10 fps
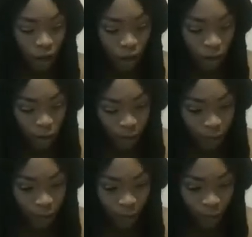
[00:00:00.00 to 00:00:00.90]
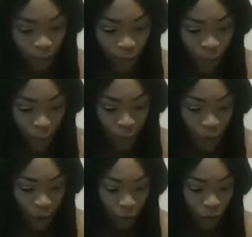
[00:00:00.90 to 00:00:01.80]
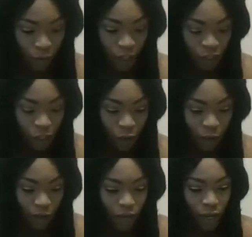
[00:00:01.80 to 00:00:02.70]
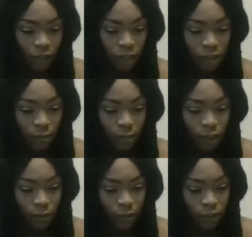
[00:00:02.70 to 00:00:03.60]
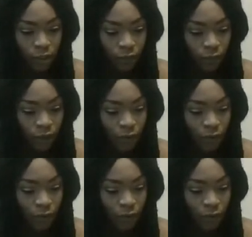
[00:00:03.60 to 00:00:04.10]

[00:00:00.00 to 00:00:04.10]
But with this though, I feel like this is something specific.